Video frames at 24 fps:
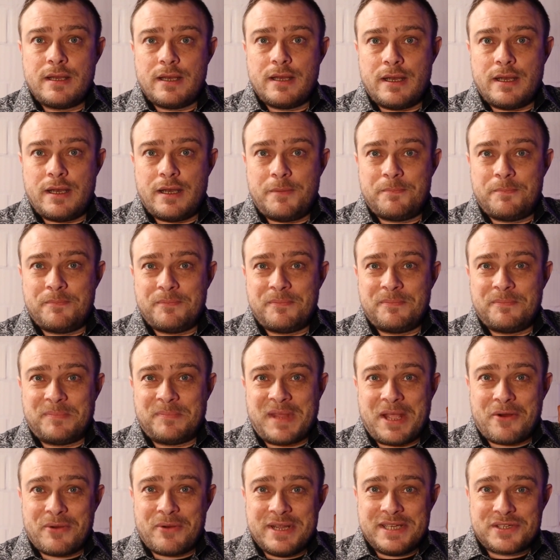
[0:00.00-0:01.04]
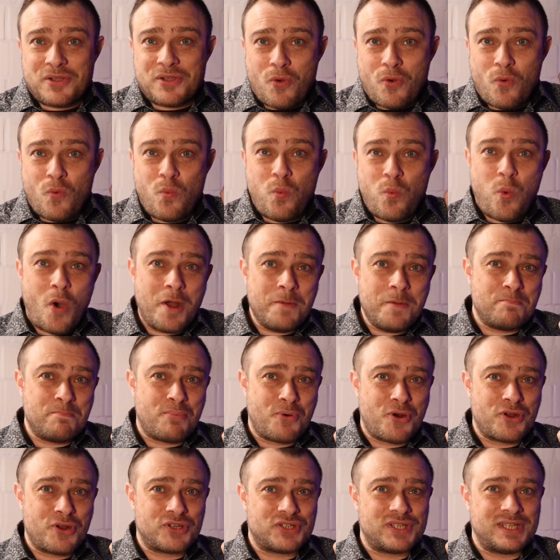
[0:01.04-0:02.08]
there is one
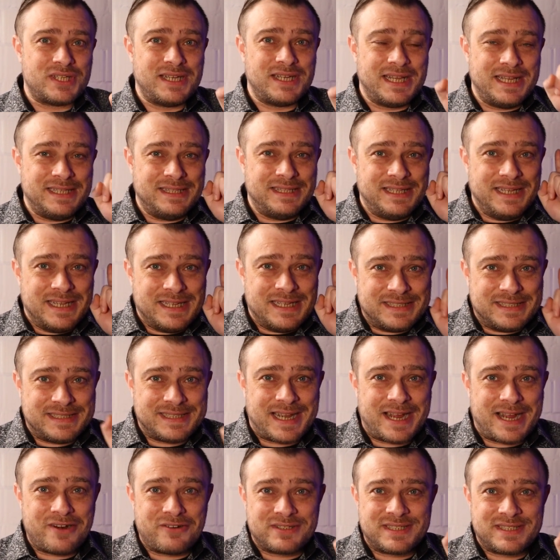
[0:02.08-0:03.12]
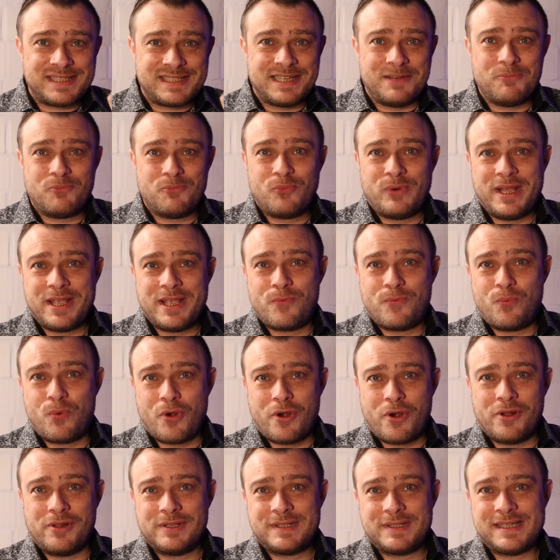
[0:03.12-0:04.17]
person in the entire sim rig
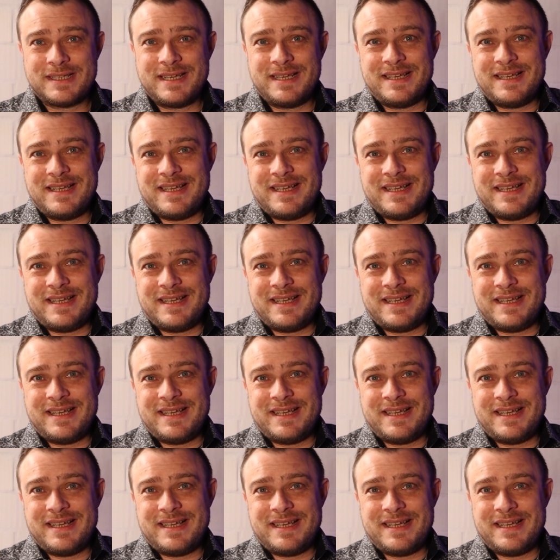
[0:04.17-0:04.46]
world